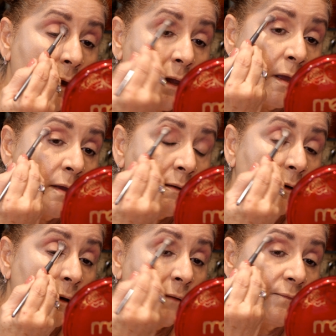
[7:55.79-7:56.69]

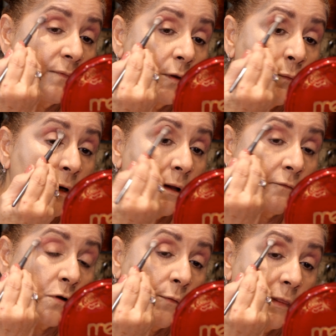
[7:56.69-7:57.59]
And we
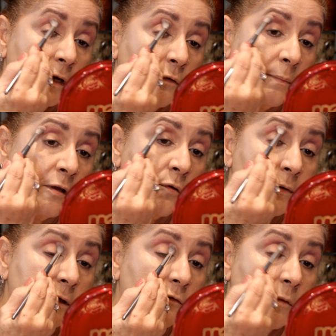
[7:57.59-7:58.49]
love going there. We've been
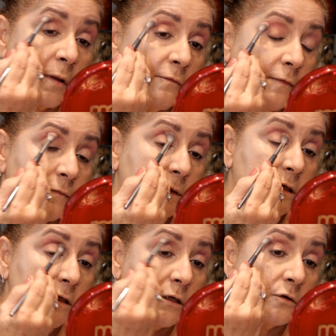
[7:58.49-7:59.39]
going there for about
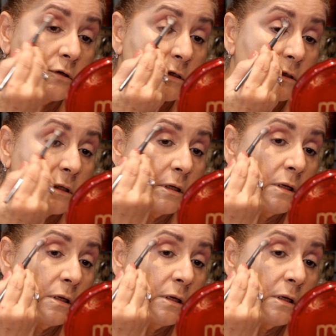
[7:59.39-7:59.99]
15 years.